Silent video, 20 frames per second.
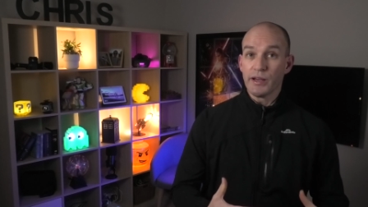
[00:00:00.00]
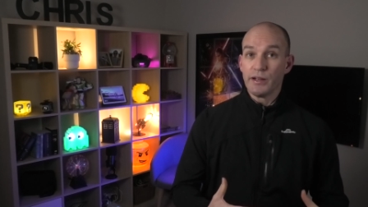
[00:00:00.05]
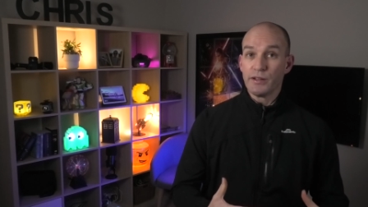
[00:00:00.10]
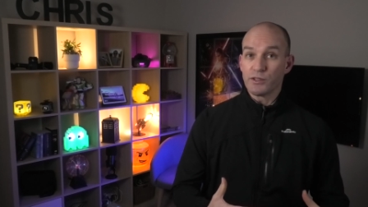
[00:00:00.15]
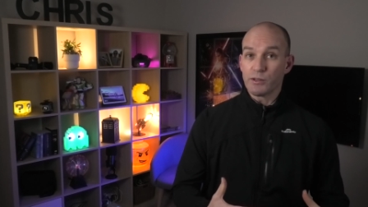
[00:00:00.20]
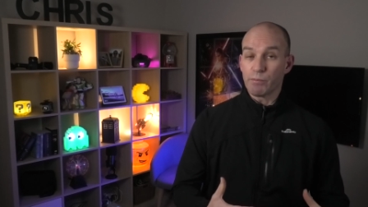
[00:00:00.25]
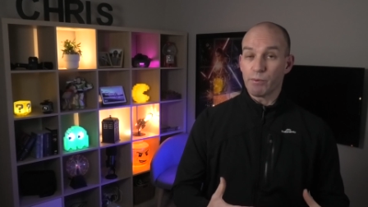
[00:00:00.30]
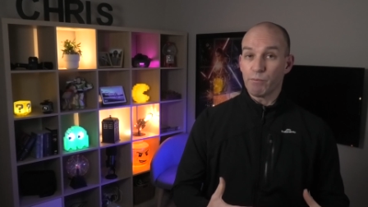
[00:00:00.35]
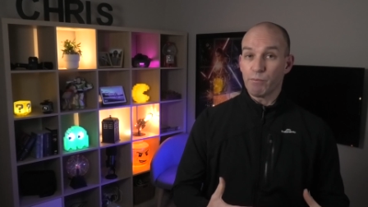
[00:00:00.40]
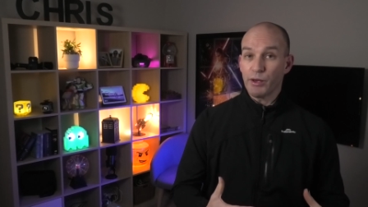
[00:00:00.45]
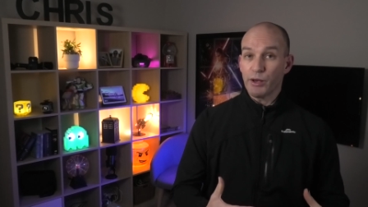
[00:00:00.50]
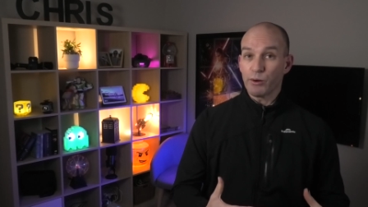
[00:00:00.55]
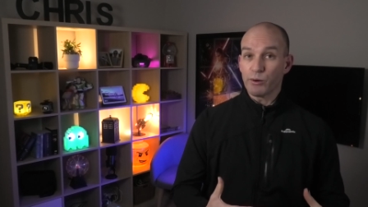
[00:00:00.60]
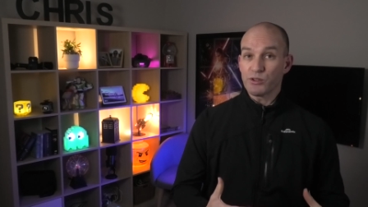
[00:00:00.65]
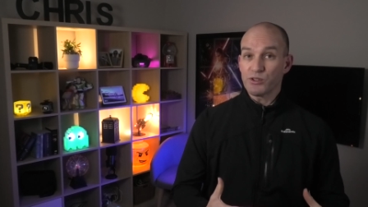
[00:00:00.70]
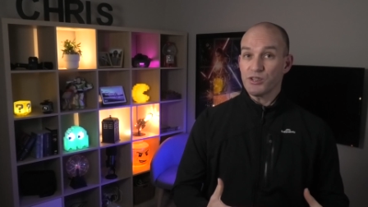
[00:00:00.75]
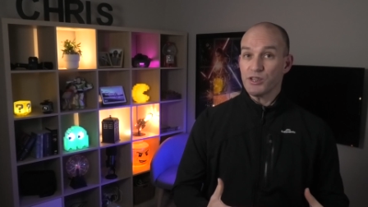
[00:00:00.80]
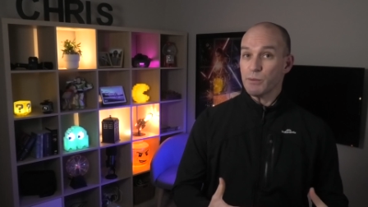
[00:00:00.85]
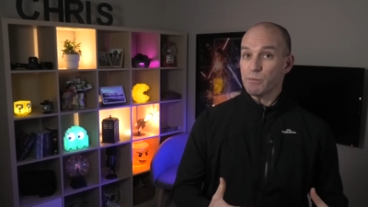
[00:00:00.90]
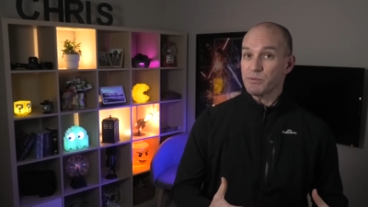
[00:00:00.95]
to propel
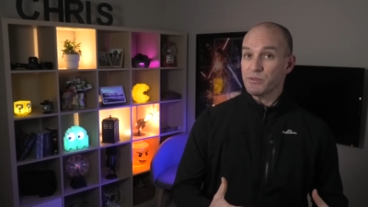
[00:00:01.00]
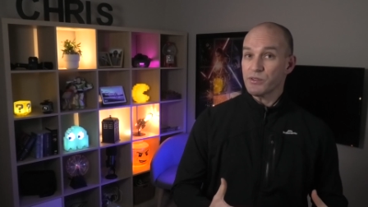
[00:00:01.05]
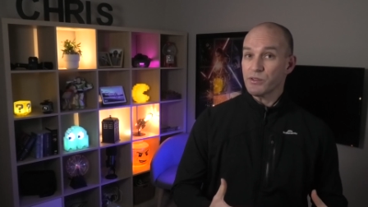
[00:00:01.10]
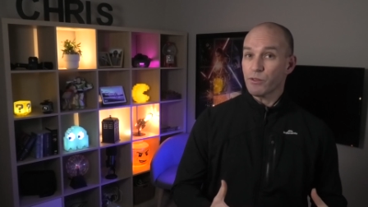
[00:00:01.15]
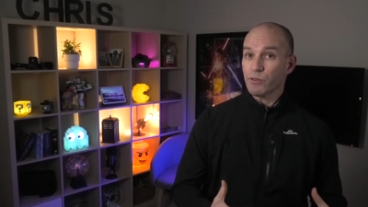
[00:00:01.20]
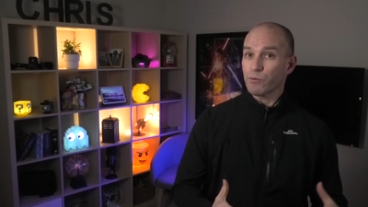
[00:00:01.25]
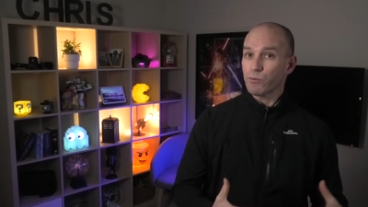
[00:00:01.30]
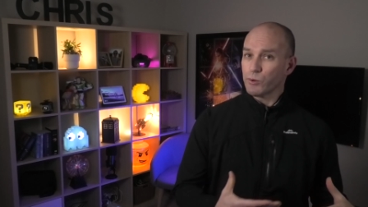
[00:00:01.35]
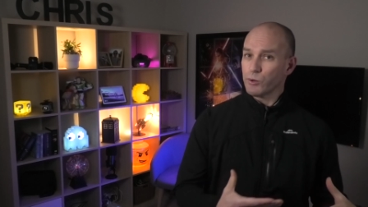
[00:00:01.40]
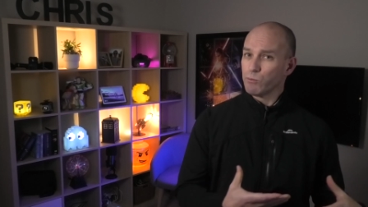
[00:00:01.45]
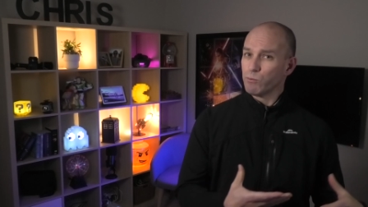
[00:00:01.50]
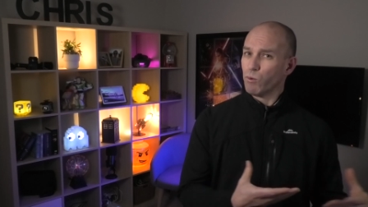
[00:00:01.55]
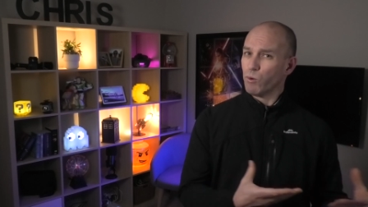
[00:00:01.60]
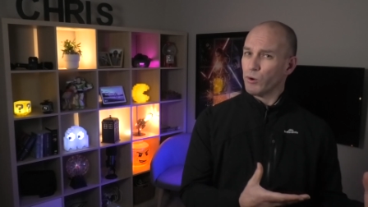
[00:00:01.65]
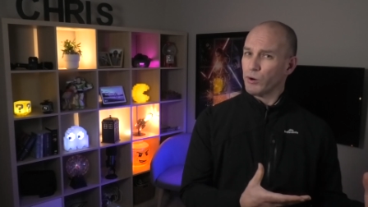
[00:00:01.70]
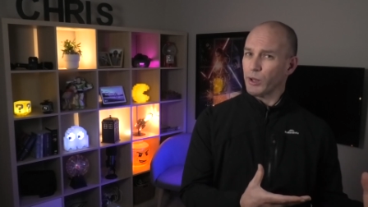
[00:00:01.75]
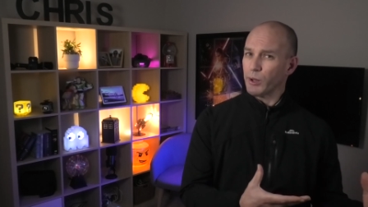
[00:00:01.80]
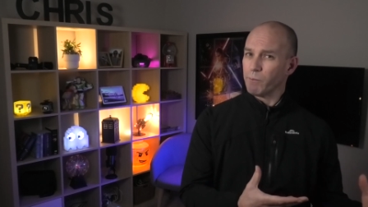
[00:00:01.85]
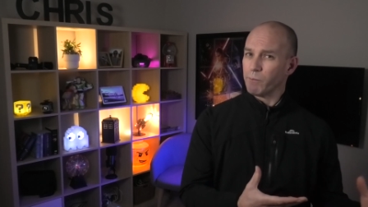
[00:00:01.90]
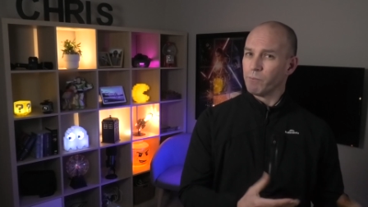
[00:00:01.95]
ships through
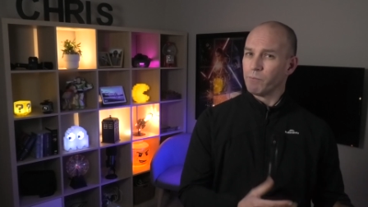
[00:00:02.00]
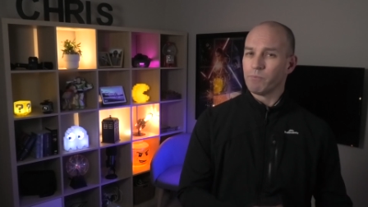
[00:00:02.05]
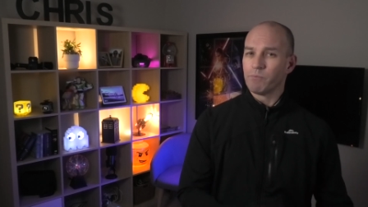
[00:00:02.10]
water.